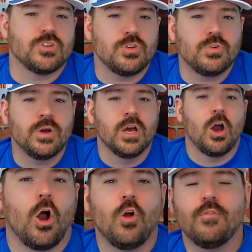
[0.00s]
new
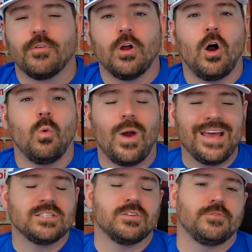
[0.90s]
overall
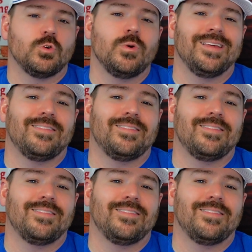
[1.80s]
ways of doing